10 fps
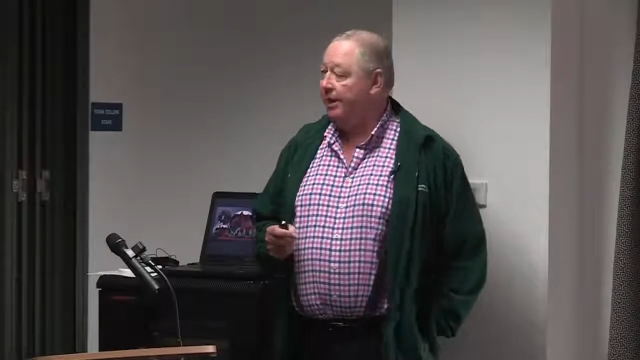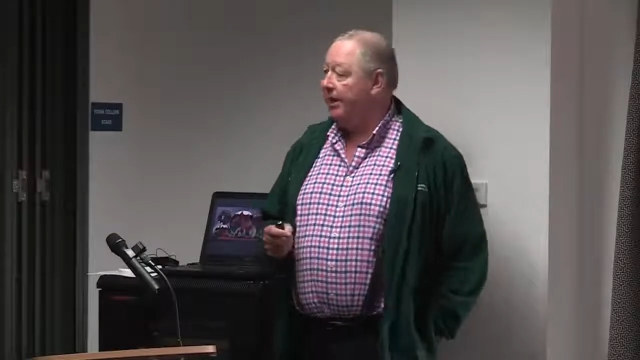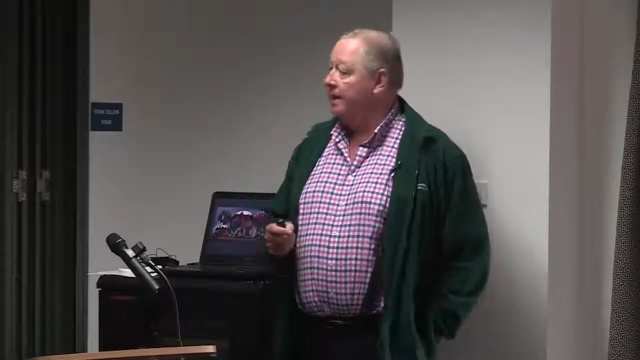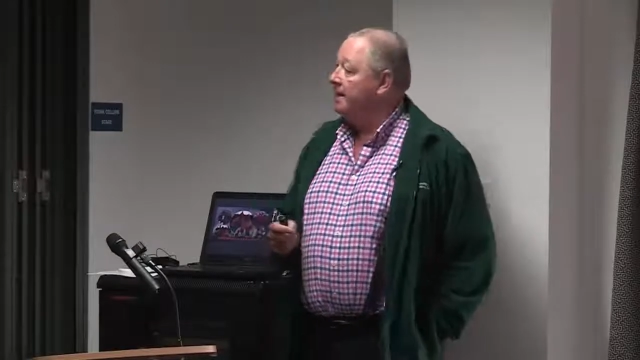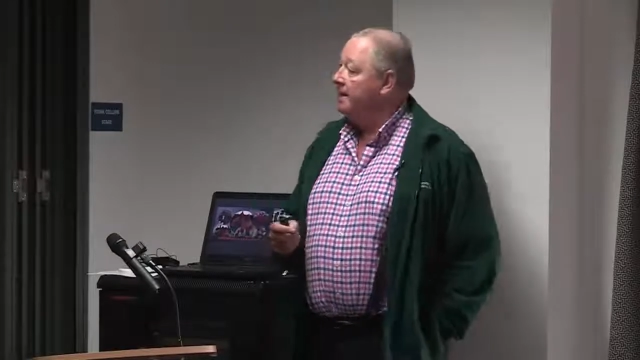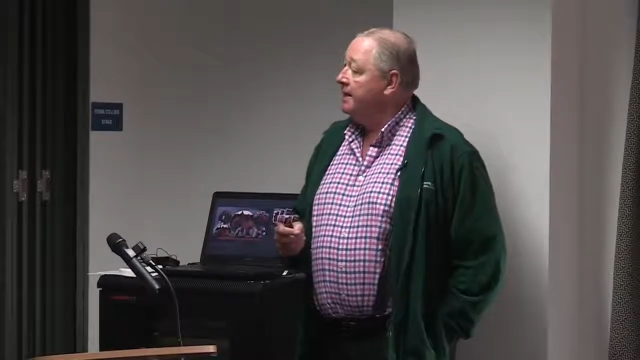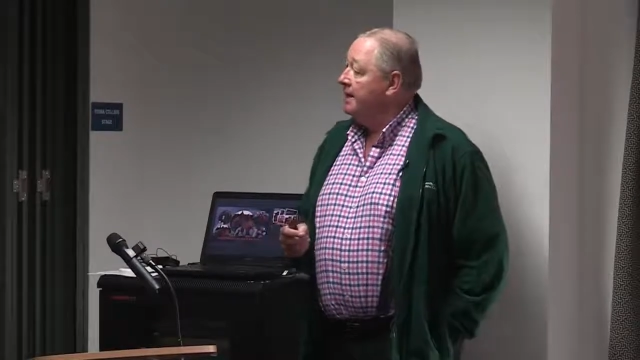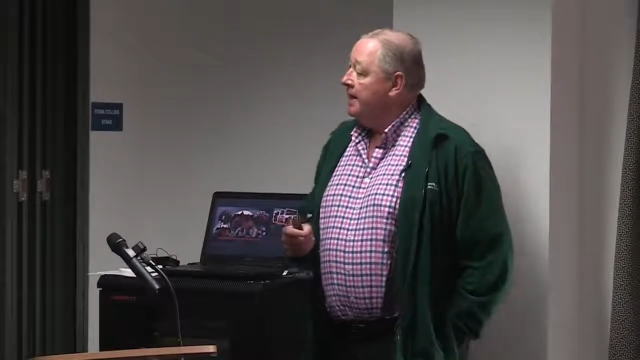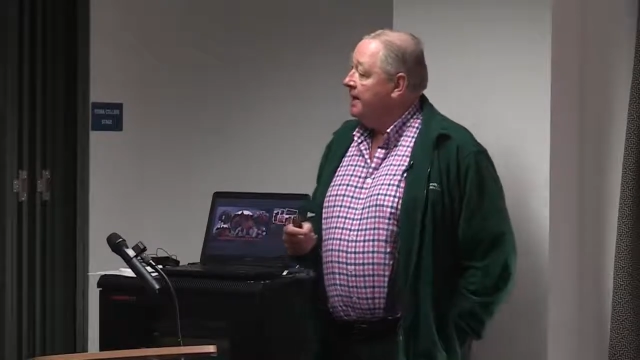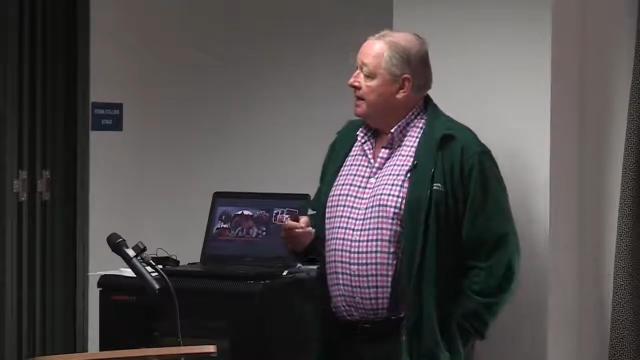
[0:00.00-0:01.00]
they are.
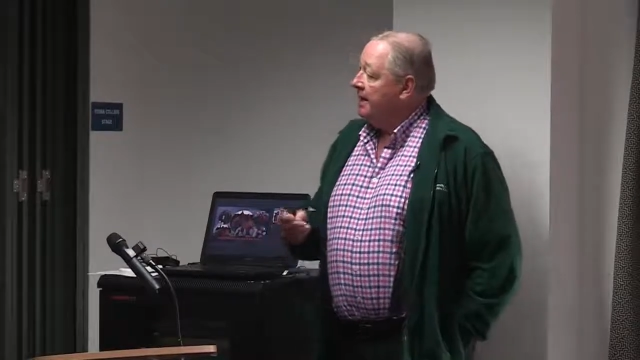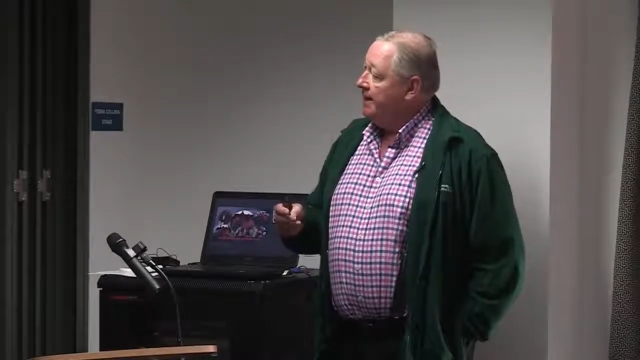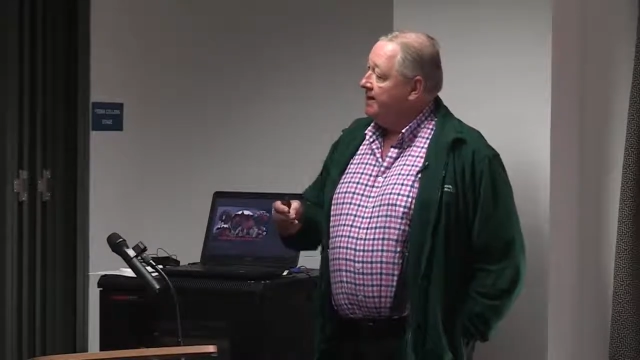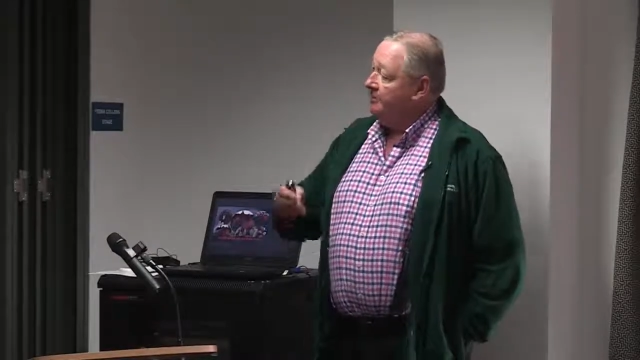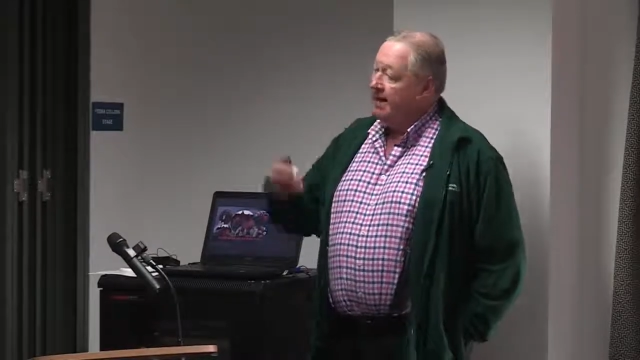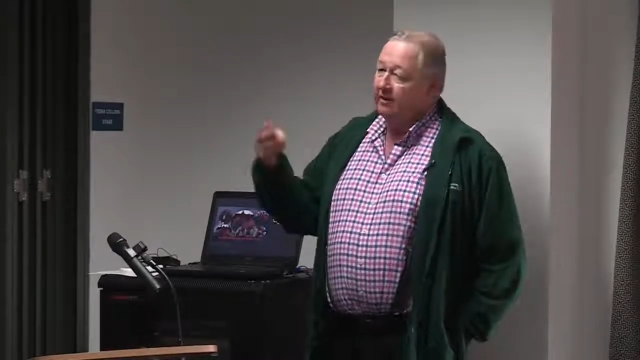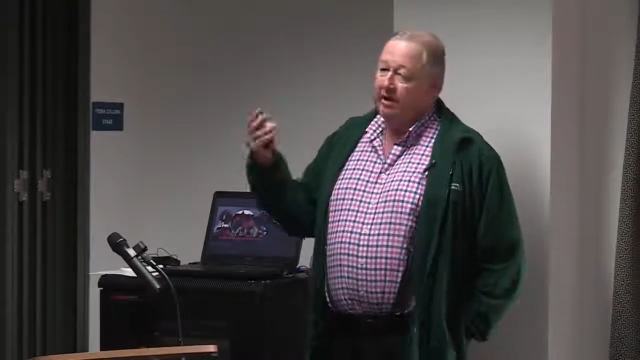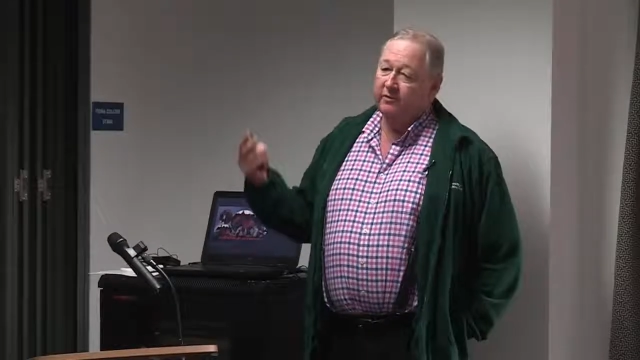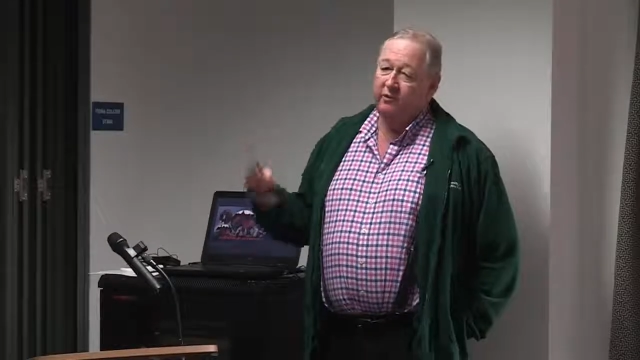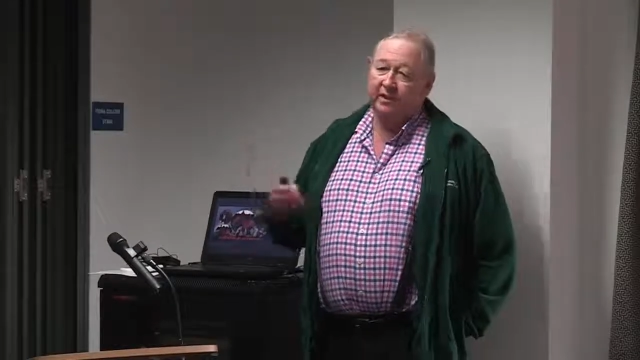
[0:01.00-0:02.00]
In the
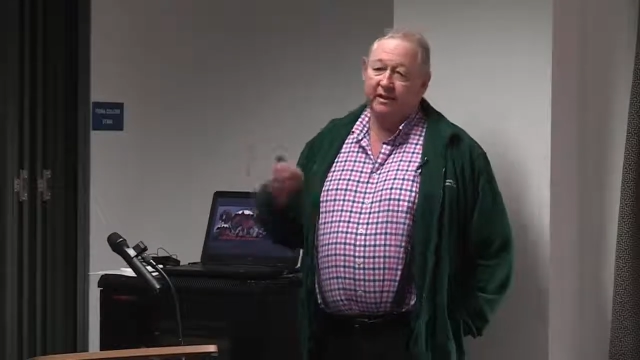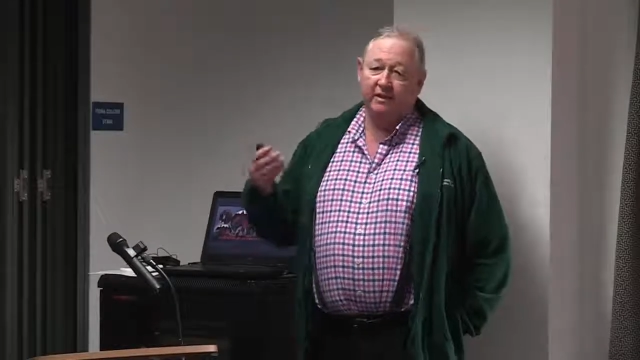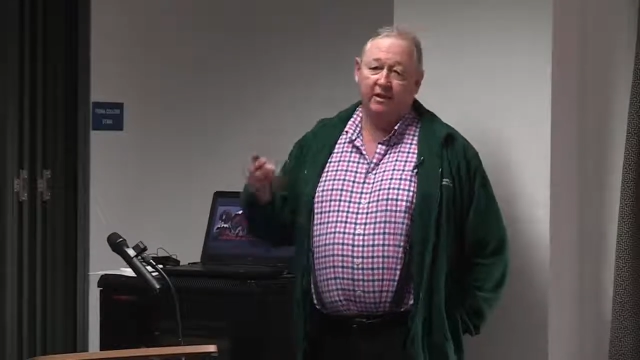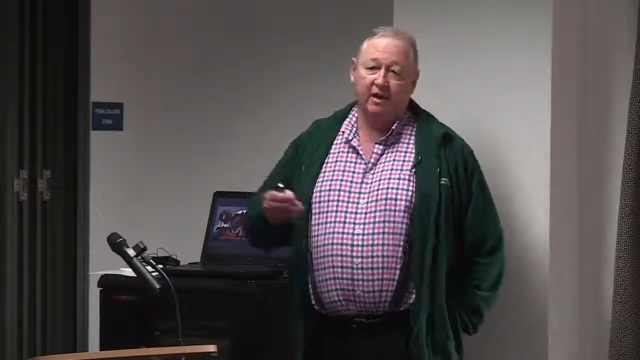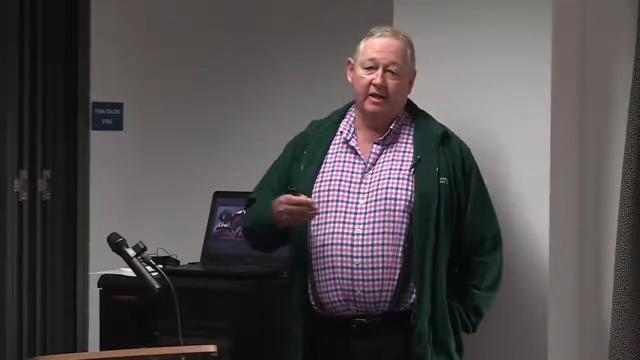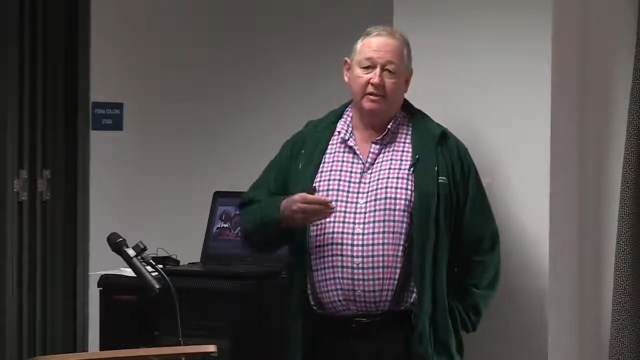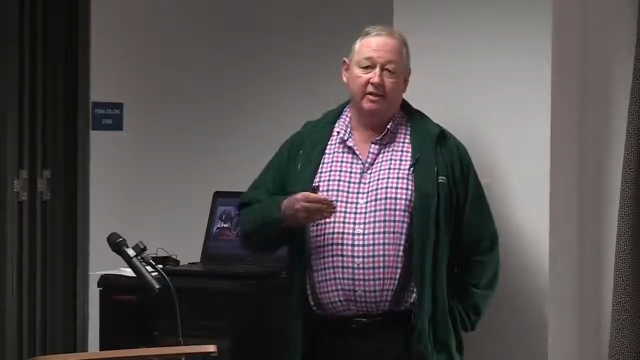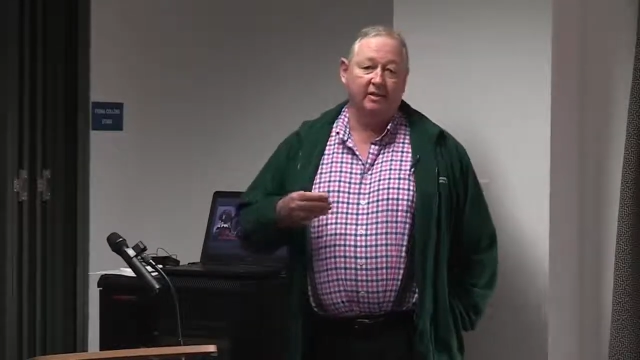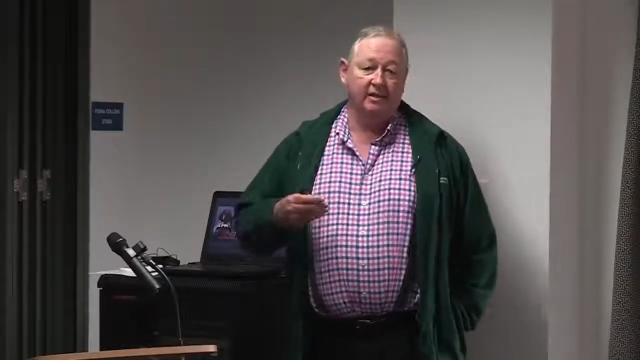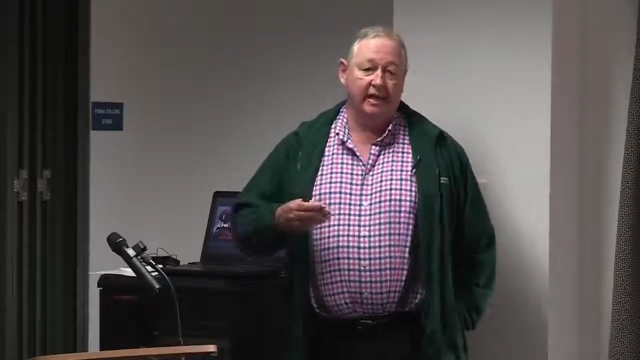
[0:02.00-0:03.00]
background of all these slides,
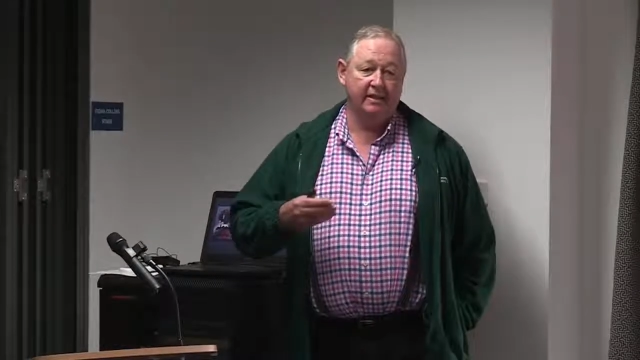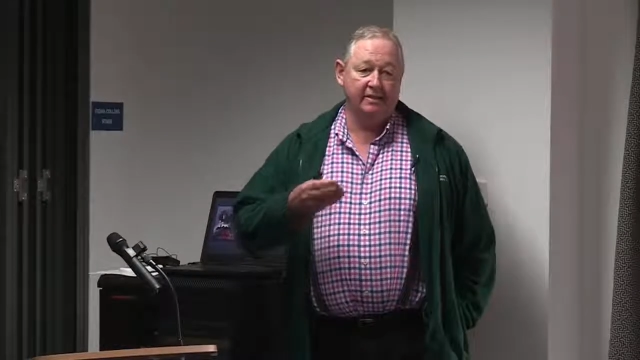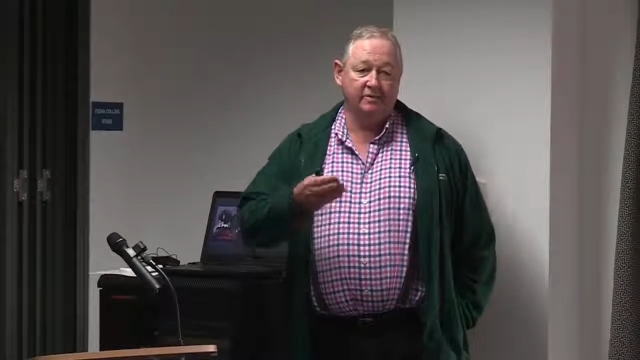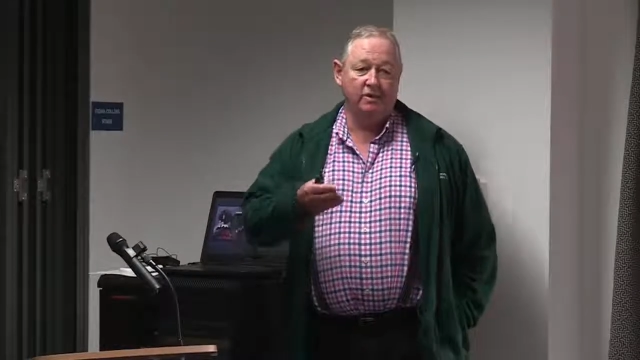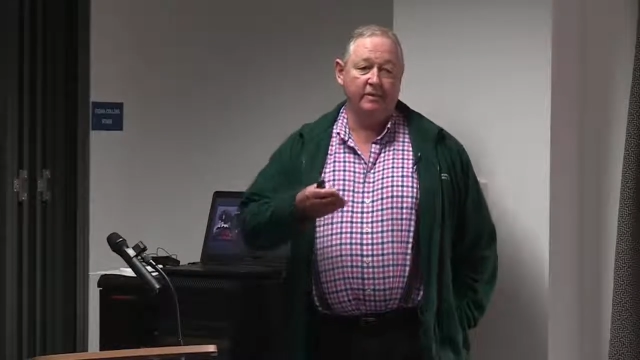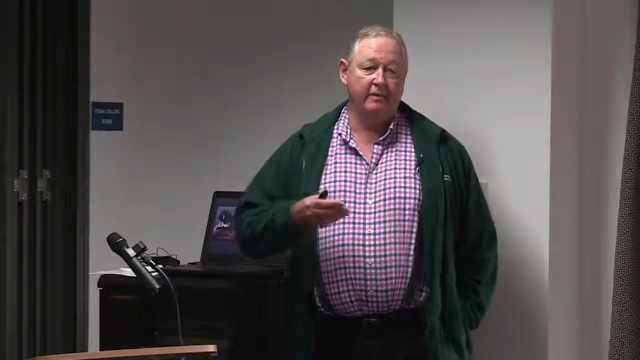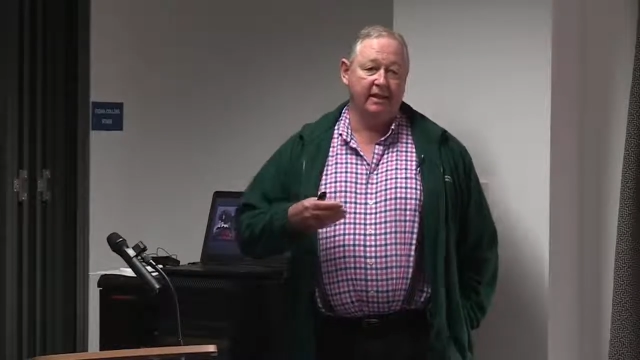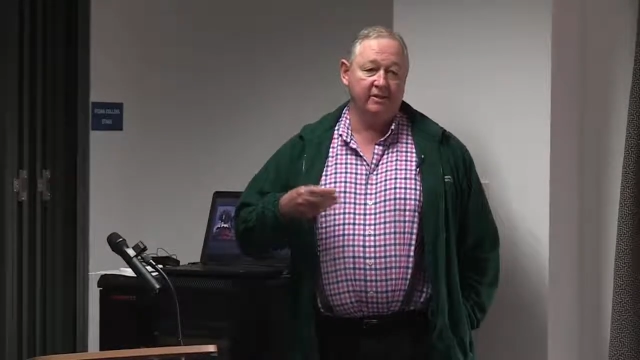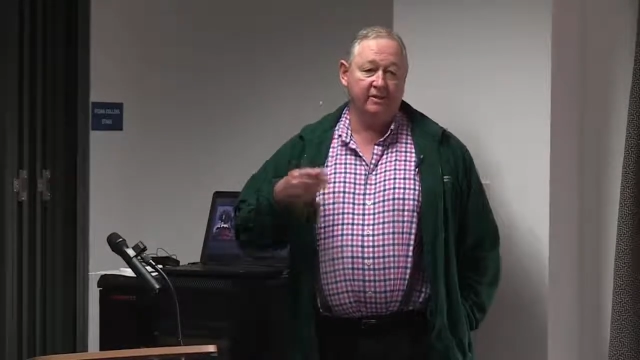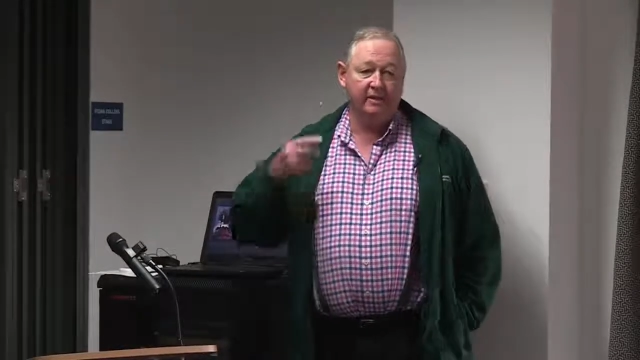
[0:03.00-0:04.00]
as Tommy
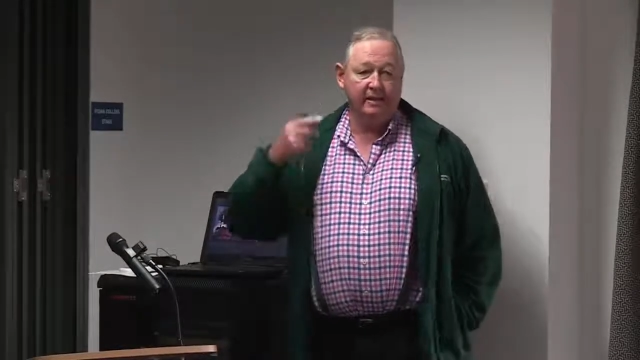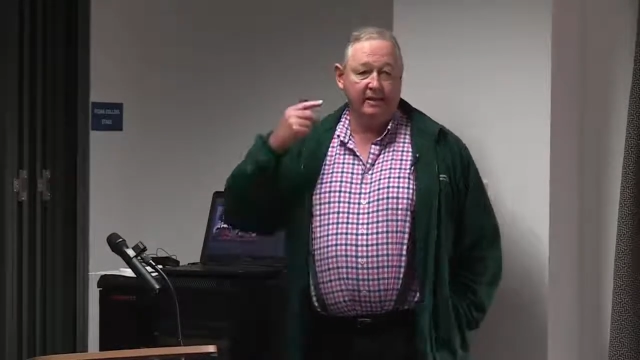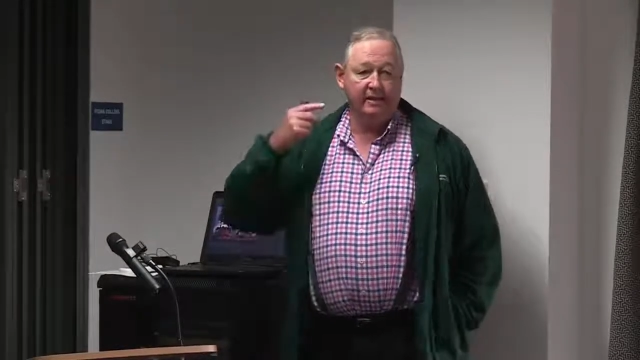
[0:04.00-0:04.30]
mentioned,